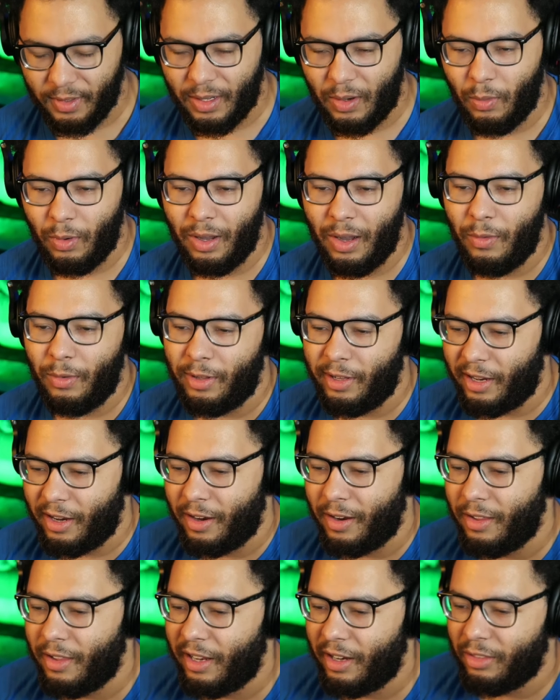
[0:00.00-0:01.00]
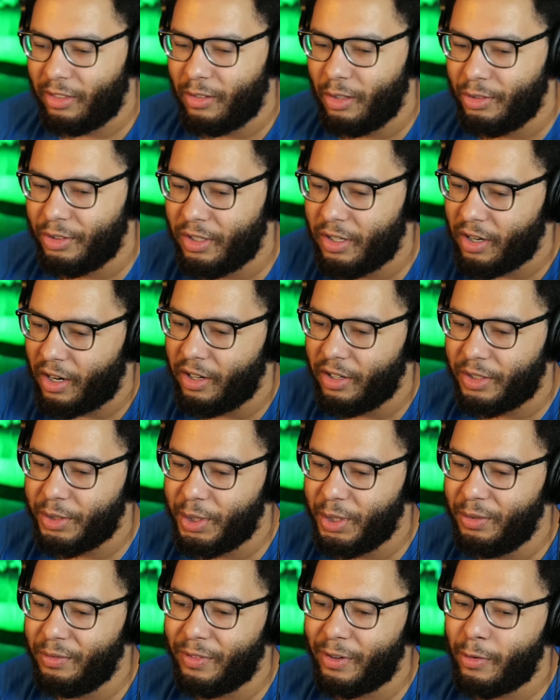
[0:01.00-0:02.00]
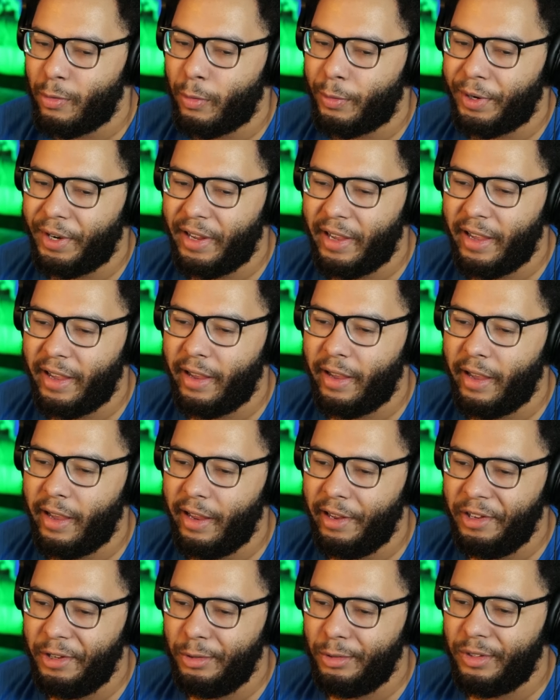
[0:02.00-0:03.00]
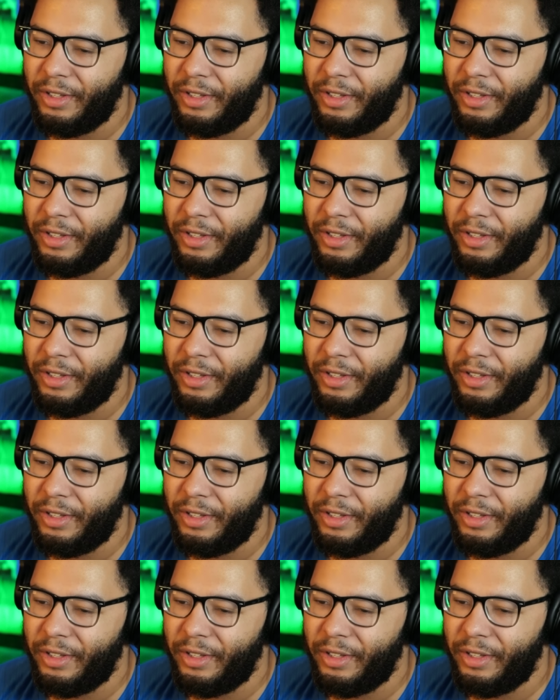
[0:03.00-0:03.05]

I want, I want like, a, like those cartoon recording a- AU